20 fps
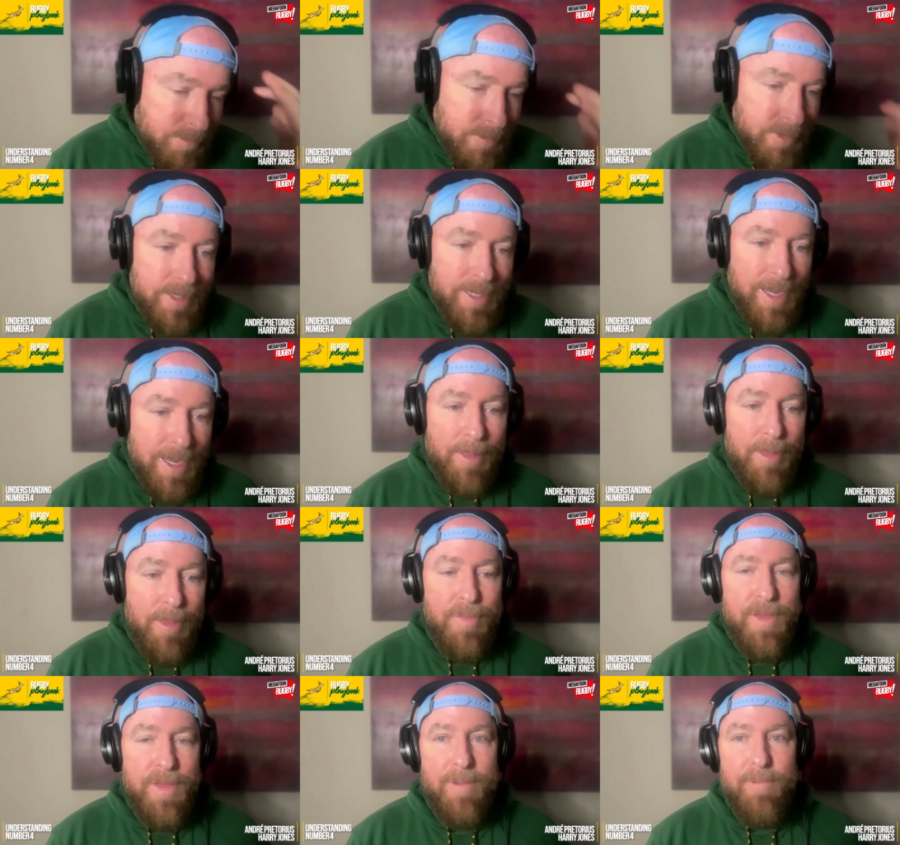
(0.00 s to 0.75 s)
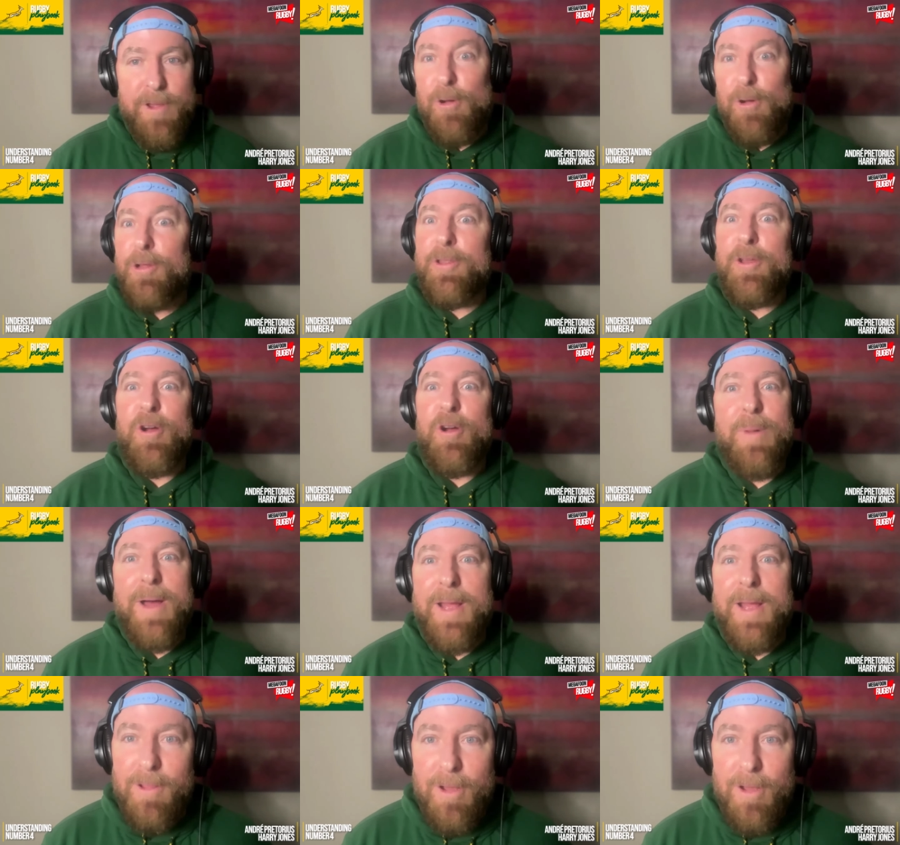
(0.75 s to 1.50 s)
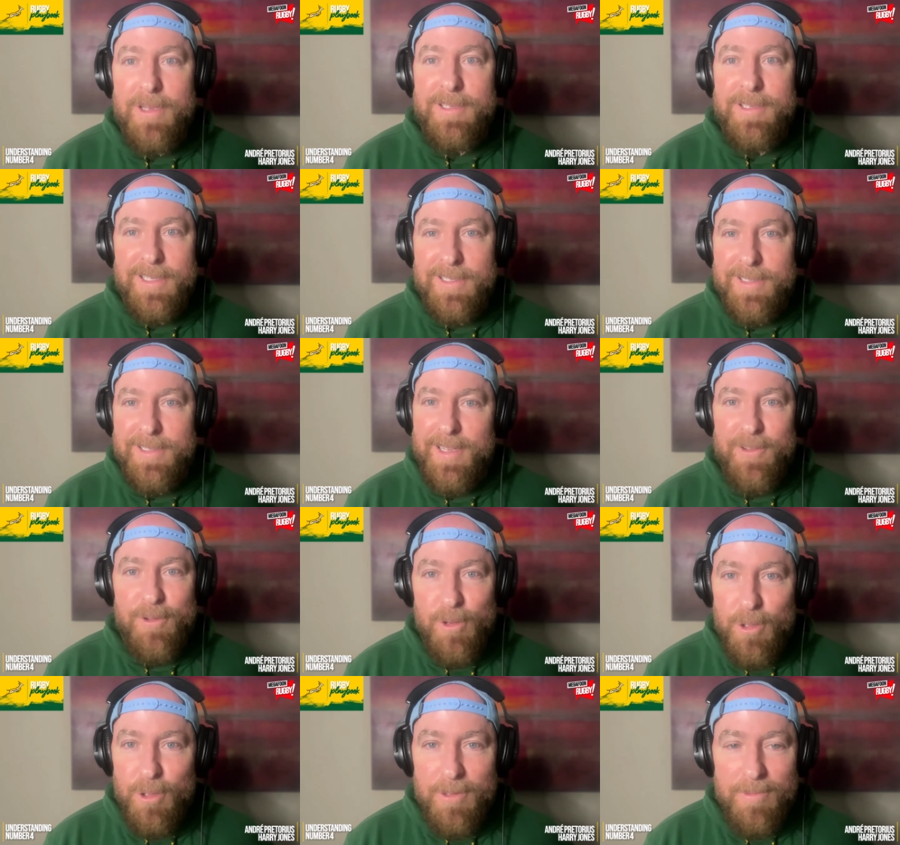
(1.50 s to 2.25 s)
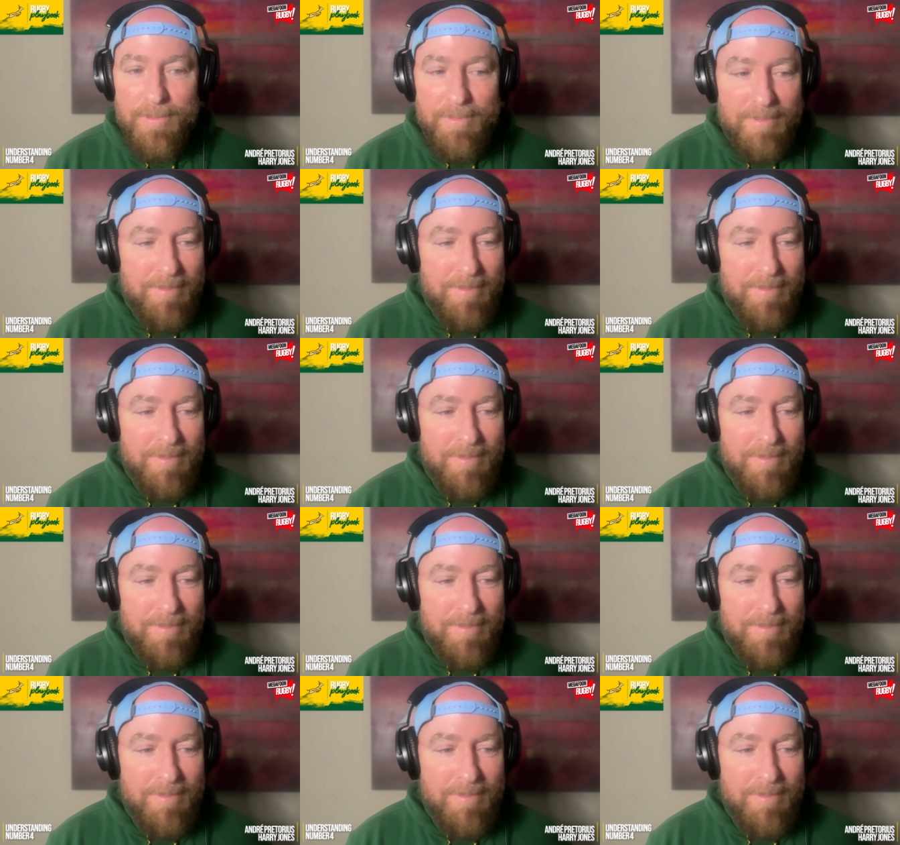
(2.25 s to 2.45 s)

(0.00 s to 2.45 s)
Other thing we all know about locks is they're tall.